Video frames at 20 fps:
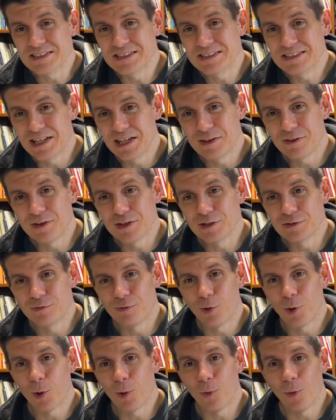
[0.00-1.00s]
take these
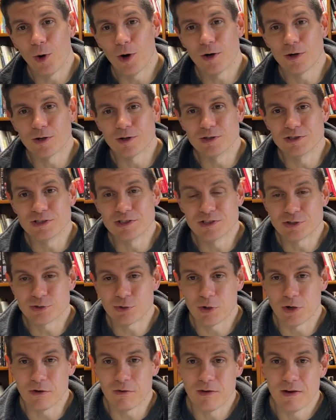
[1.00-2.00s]
words and
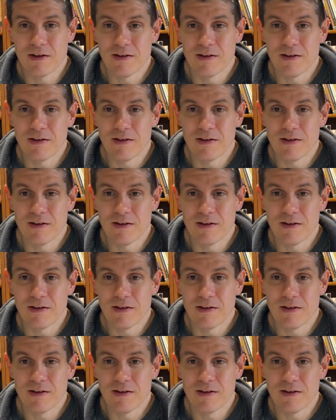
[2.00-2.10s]
sort of